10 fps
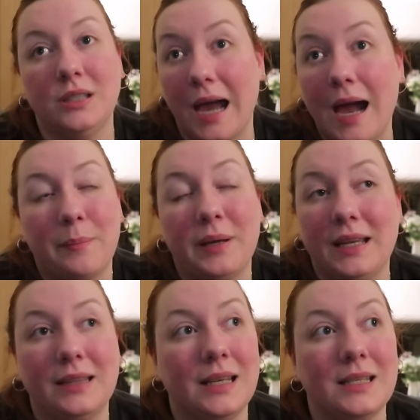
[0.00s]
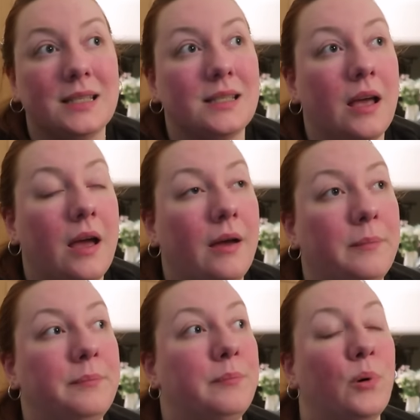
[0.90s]
gap in this
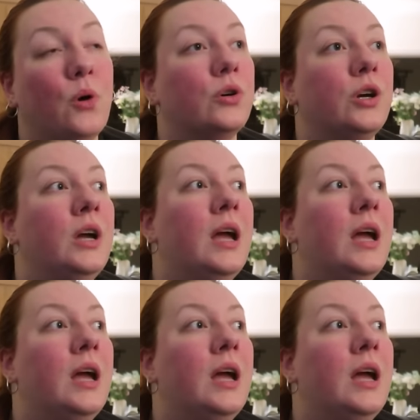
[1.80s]
um, book.